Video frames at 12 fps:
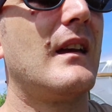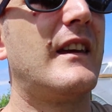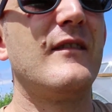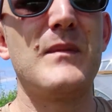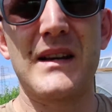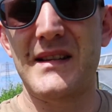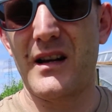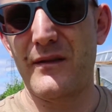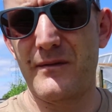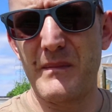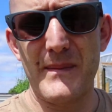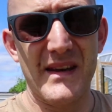give
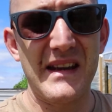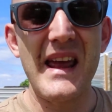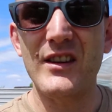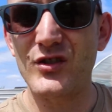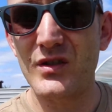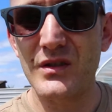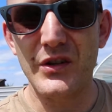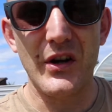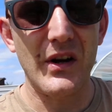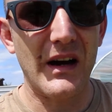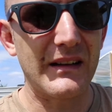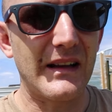myself maybe an edge.
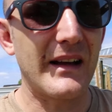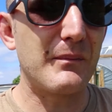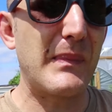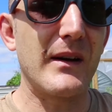I'd